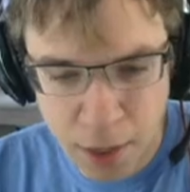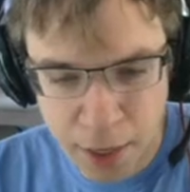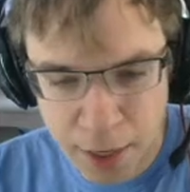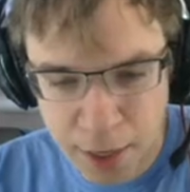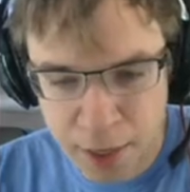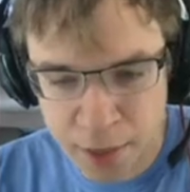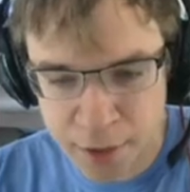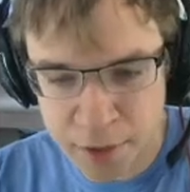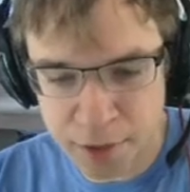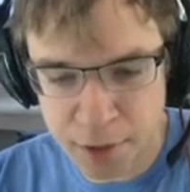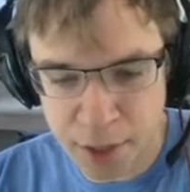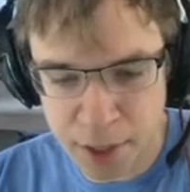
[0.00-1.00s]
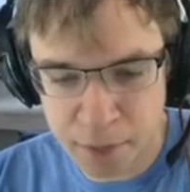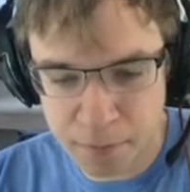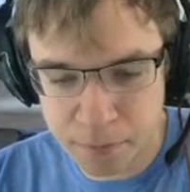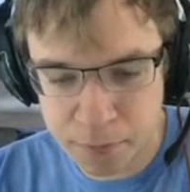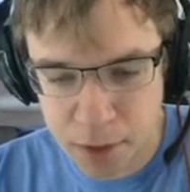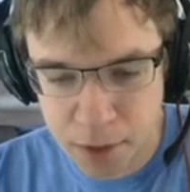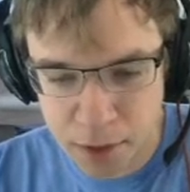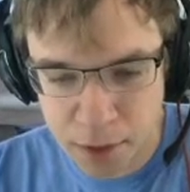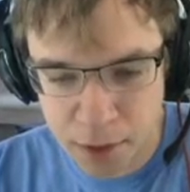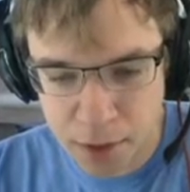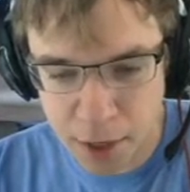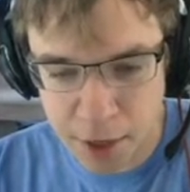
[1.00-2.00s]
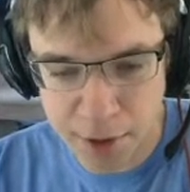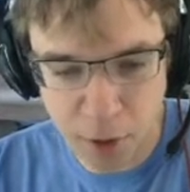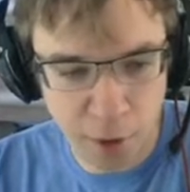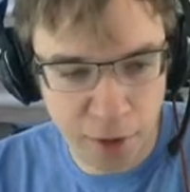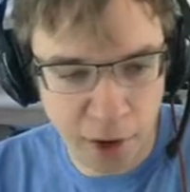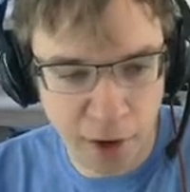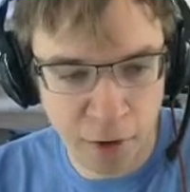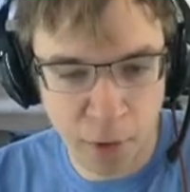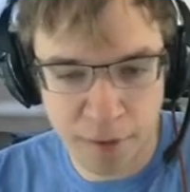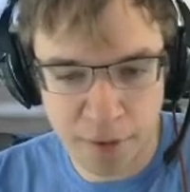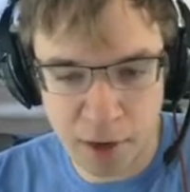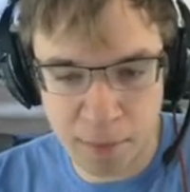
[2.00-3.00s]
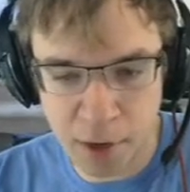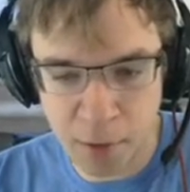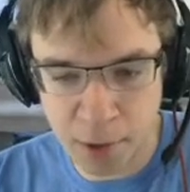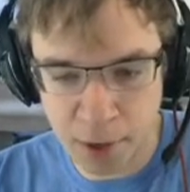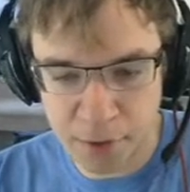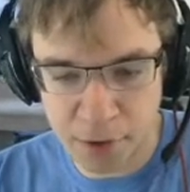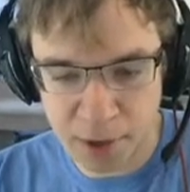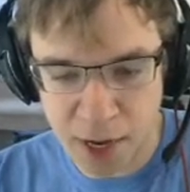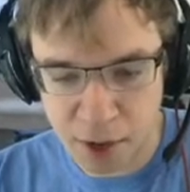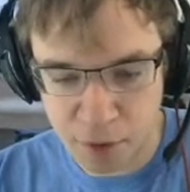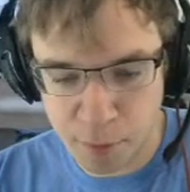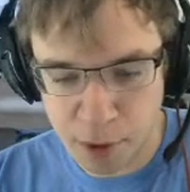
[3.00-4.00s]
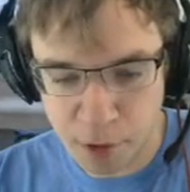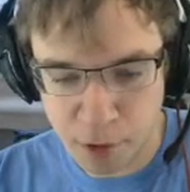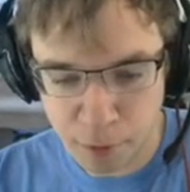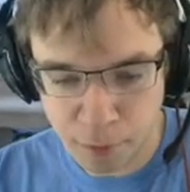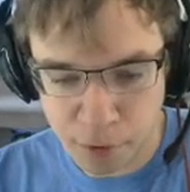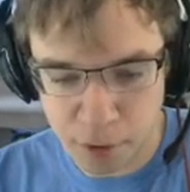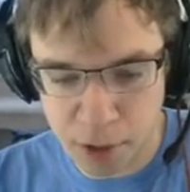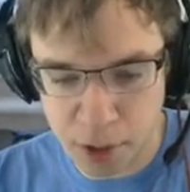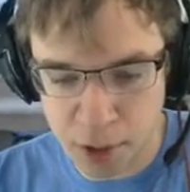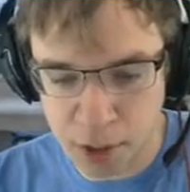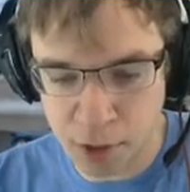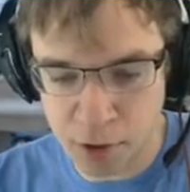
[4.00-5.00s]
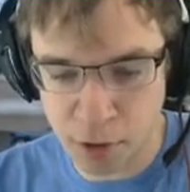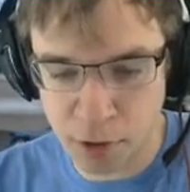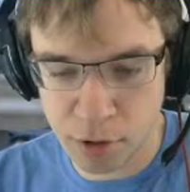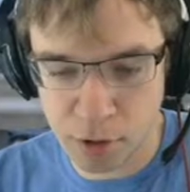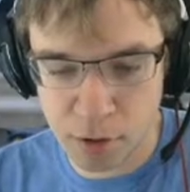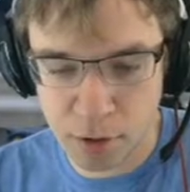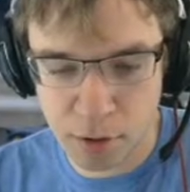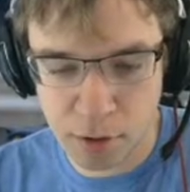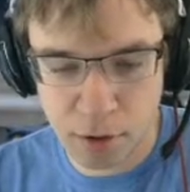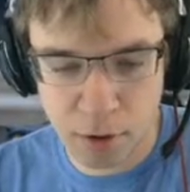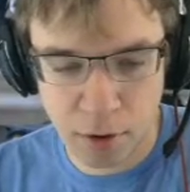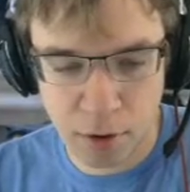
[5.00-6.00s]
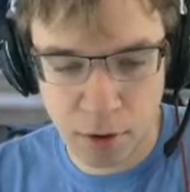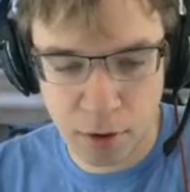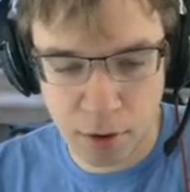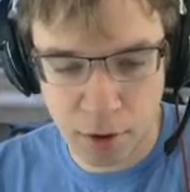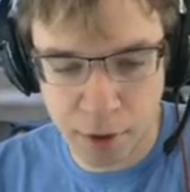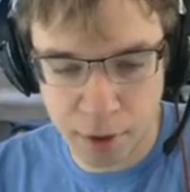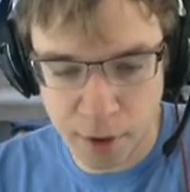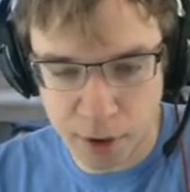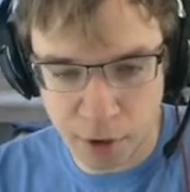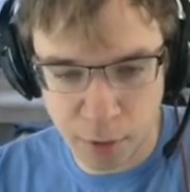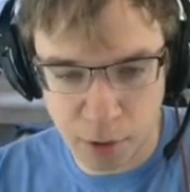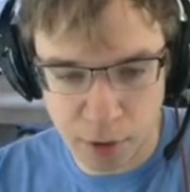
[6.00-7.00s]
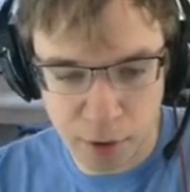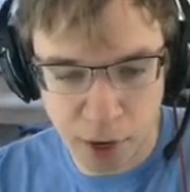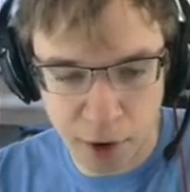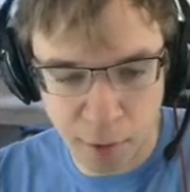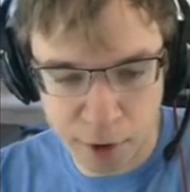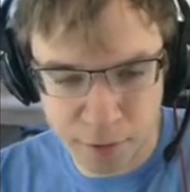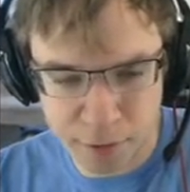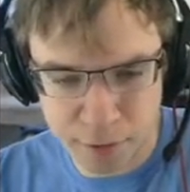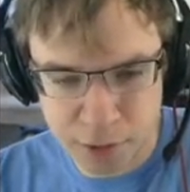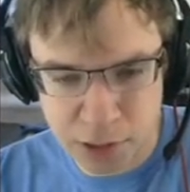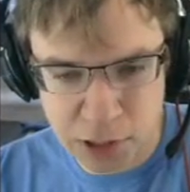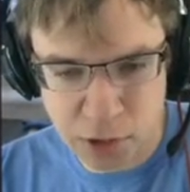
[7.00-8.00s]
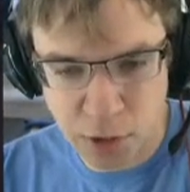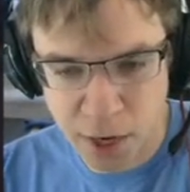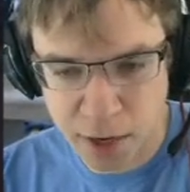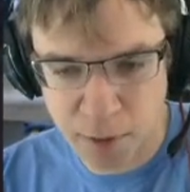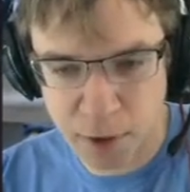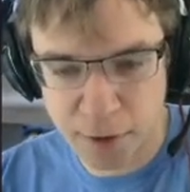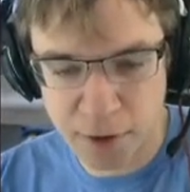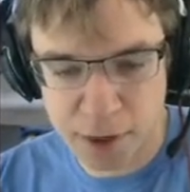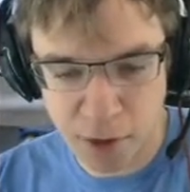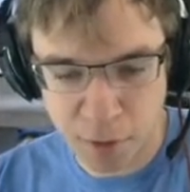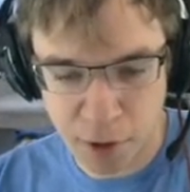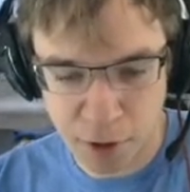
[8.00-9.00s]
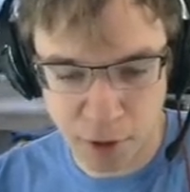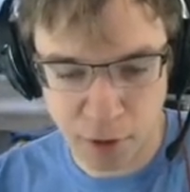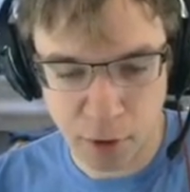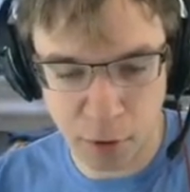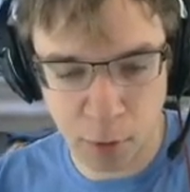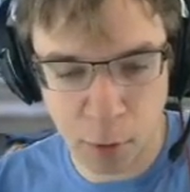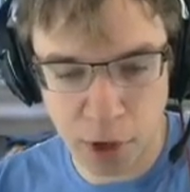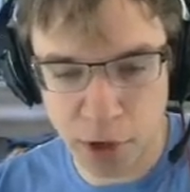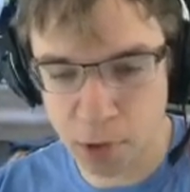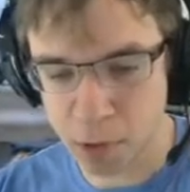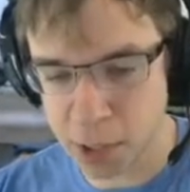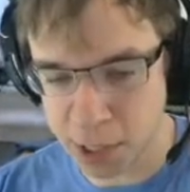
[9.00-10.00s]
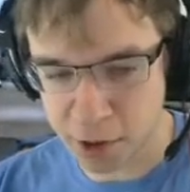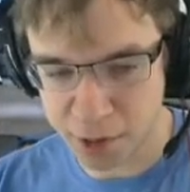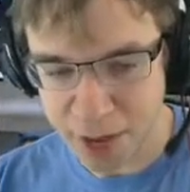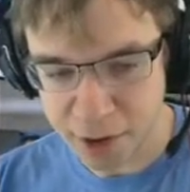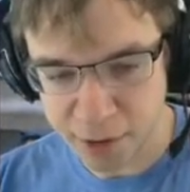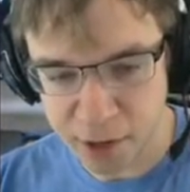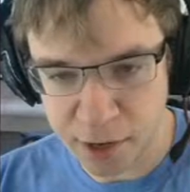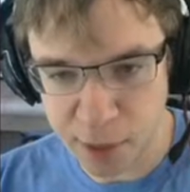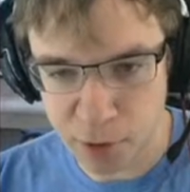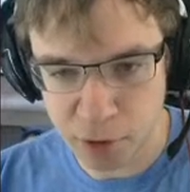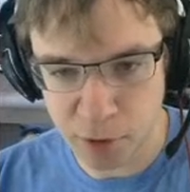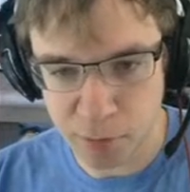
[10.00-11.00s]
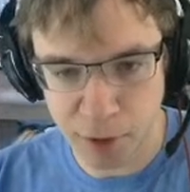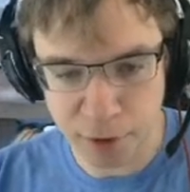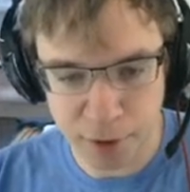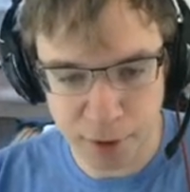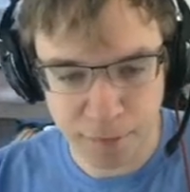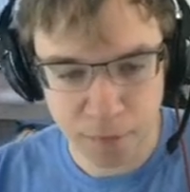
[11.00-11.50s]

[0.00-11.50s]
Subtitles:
and I think with Iron Wave Headbutt we hit the Taskmaster so that he is, or I guess with Iron Wave Strike we hit the Taskmaster because we want to do like exactly 10 damage to him basically.